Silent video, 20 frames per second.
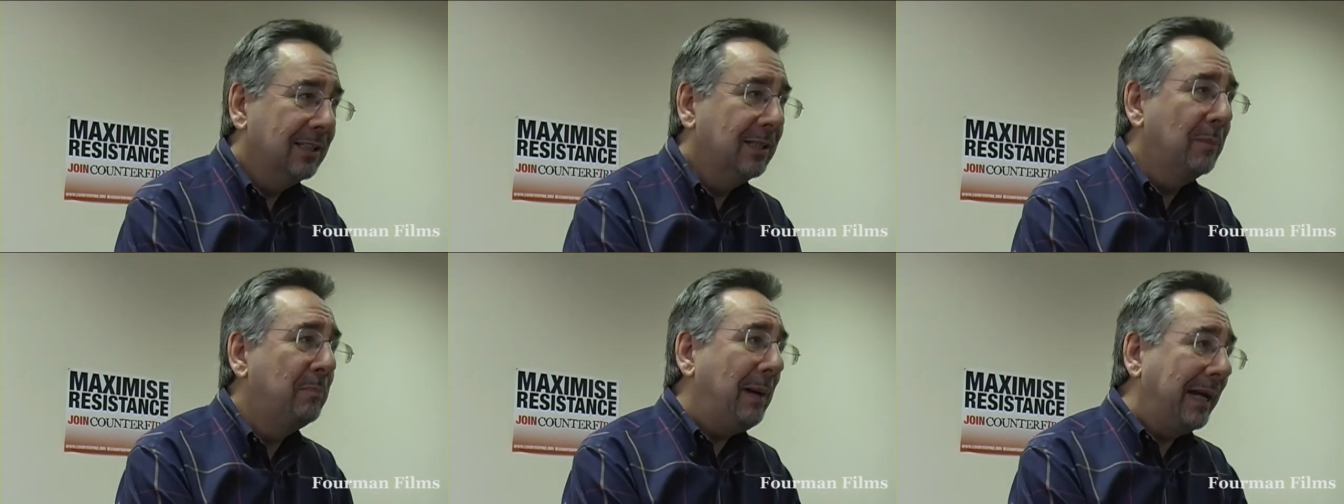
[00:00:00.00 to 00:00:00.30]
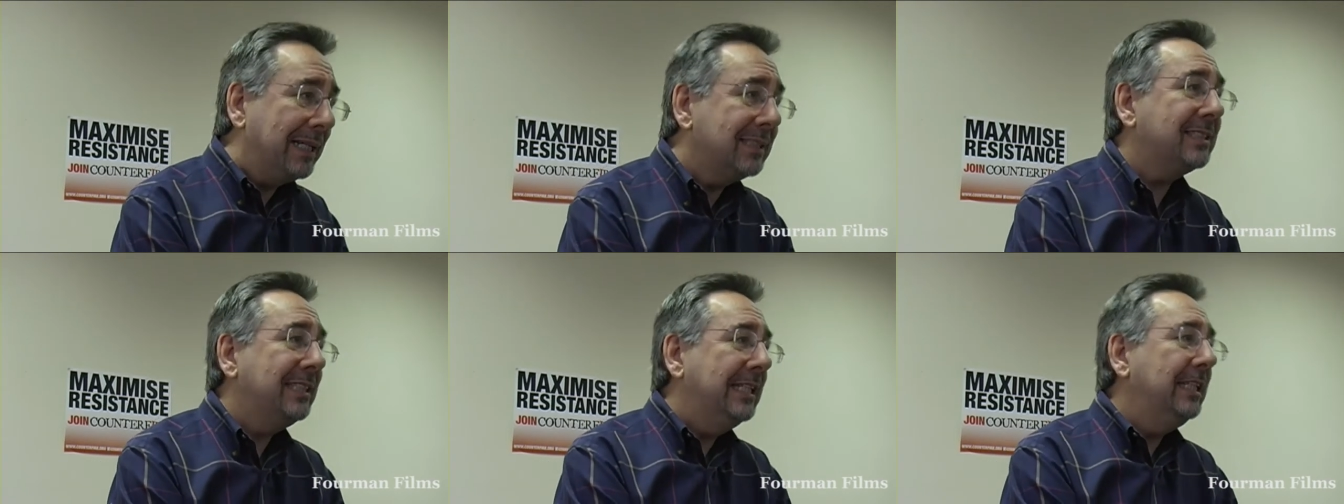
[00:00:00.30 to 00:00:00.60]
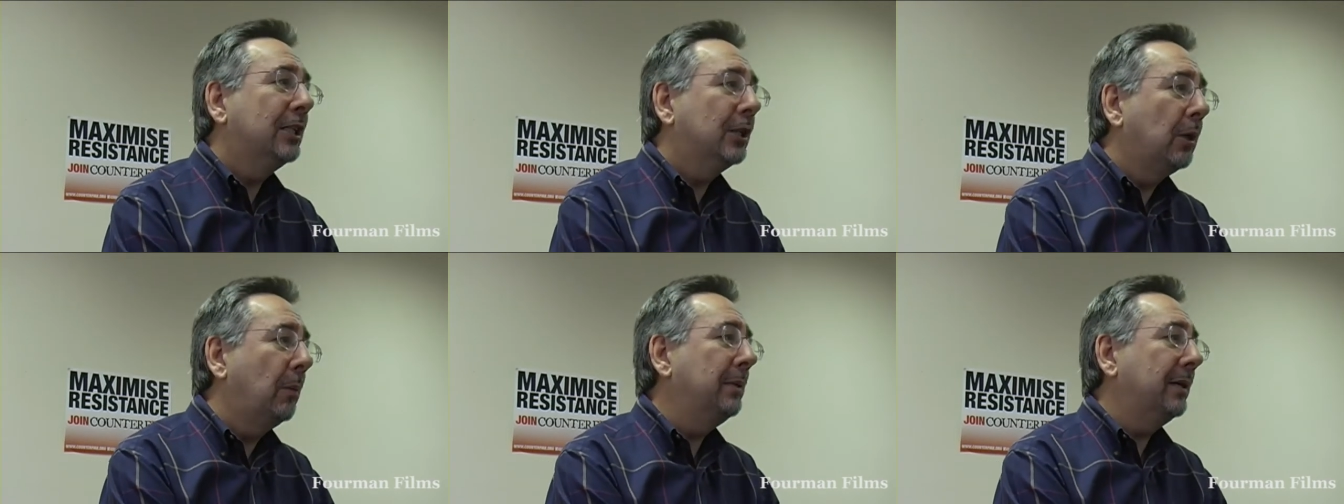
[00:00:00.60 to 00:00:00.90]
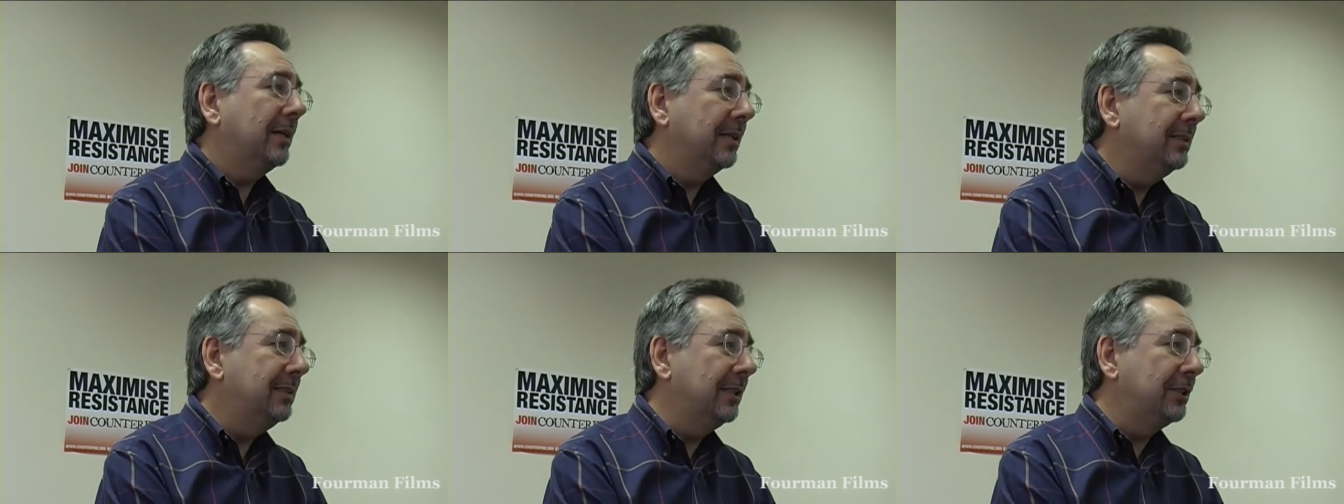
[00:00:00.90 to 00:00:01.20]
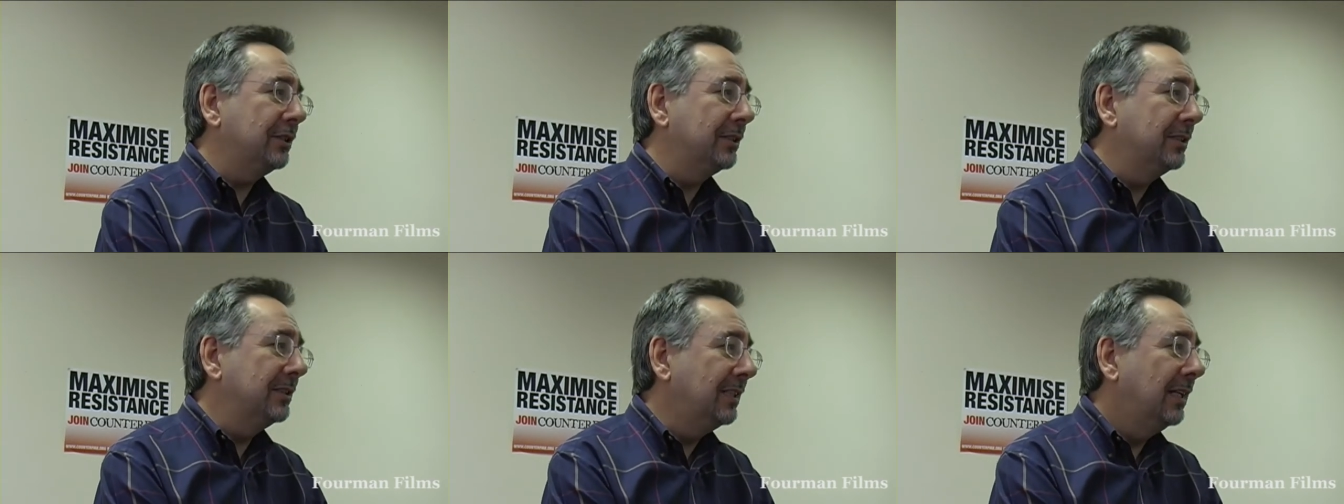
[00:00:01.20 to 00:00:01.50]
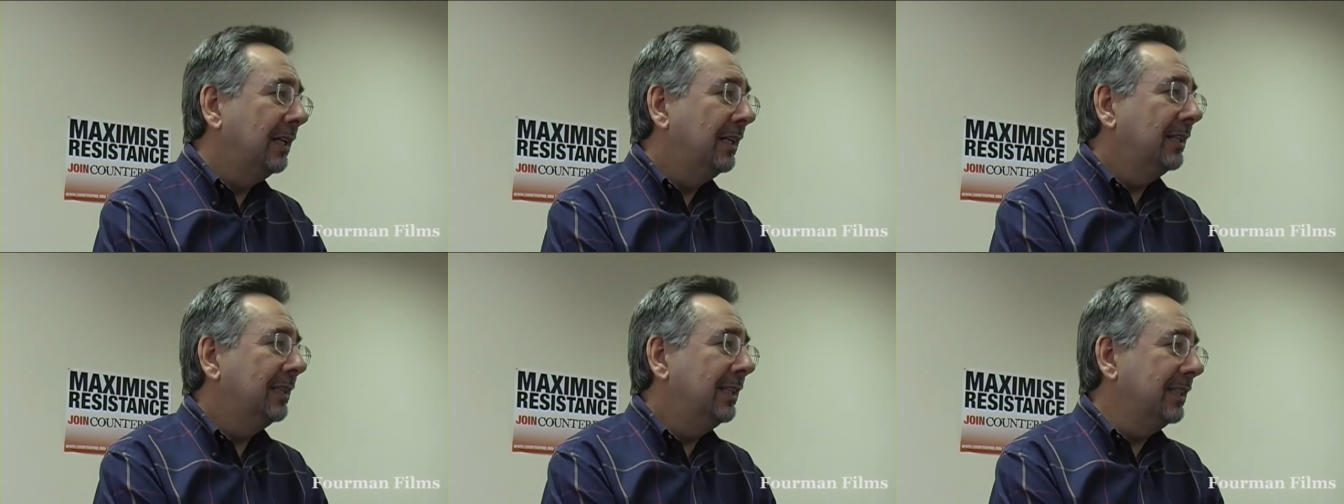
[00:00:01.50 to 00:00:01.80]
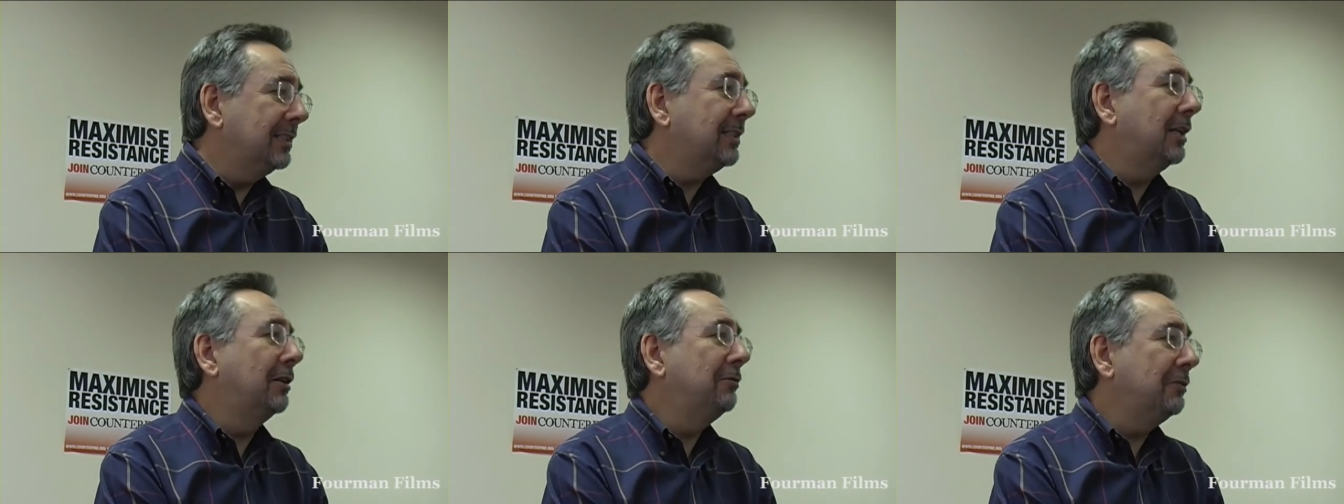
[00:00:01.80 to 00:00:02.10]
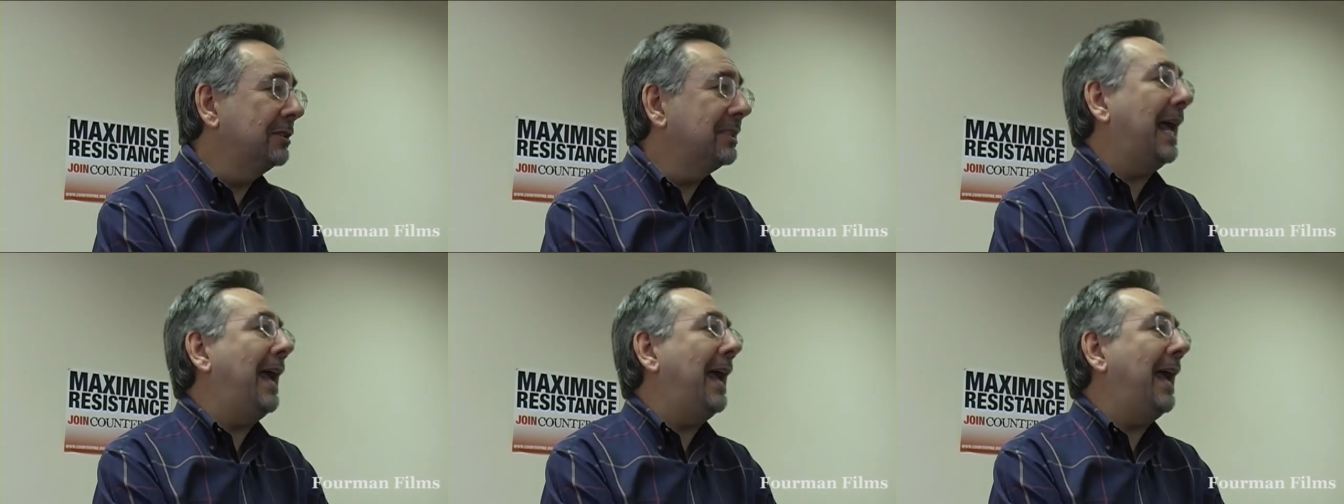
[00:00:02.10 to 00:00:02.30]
the best economic conditions this country